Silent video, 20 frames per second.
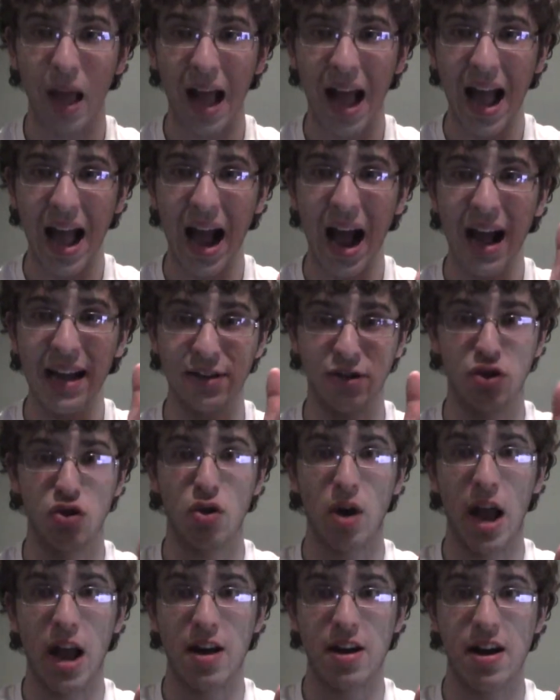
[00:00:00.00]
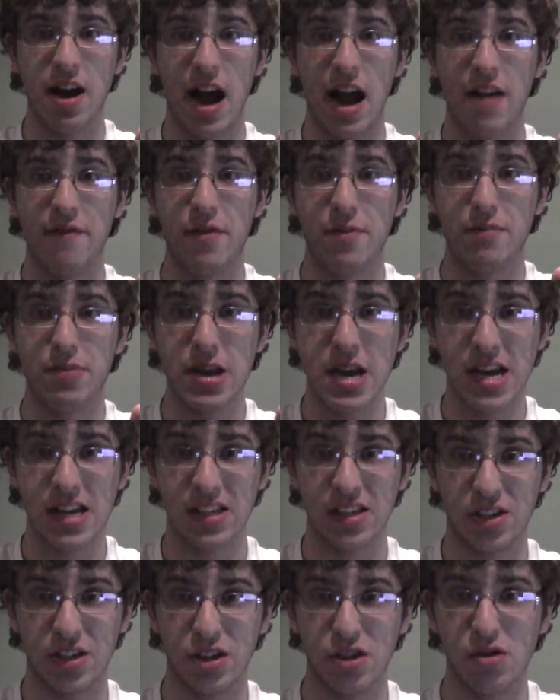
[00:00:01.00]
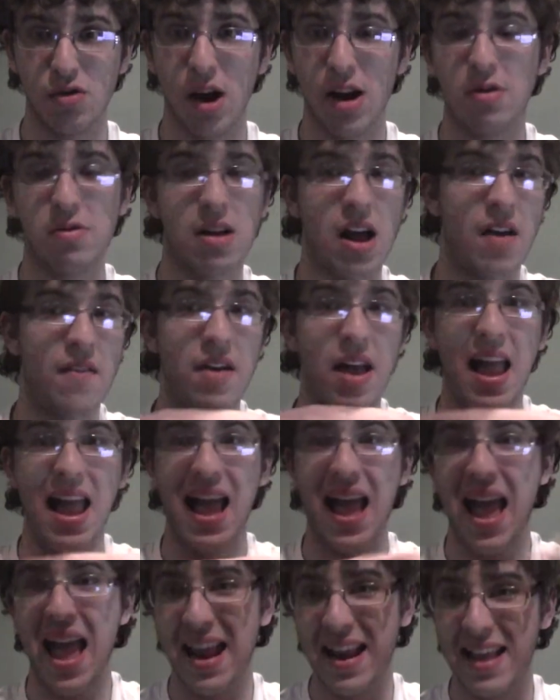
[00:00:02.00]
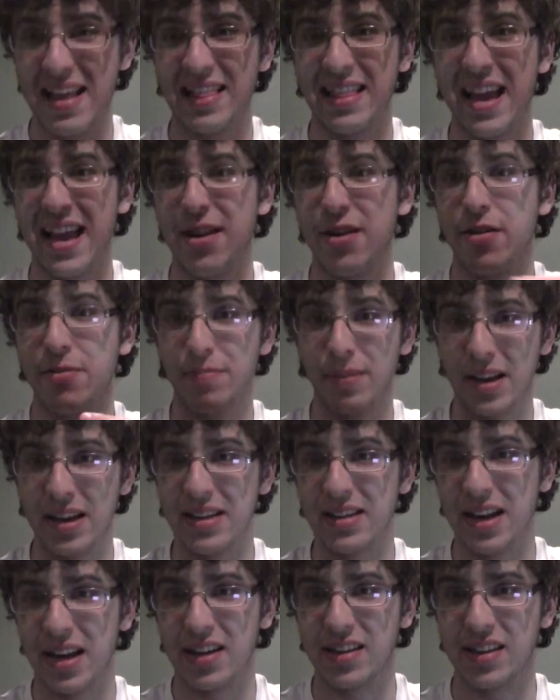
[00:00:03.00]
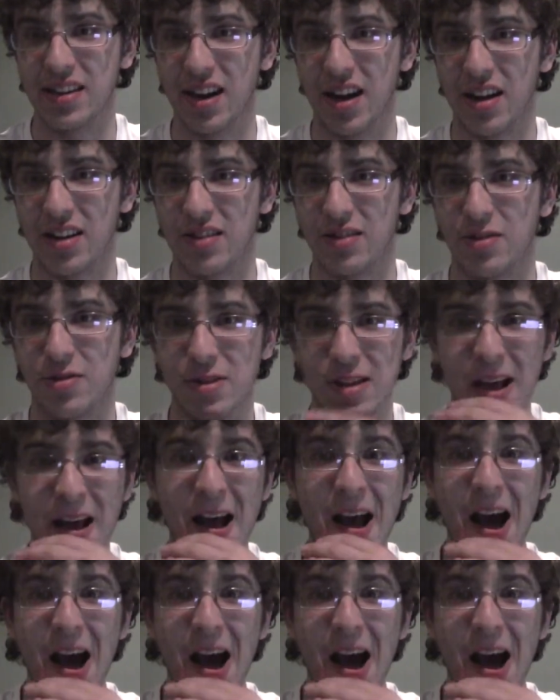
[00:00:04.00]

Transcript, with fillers: I, I do. I, I have a PS2. I don't have any later PlayStation consoles.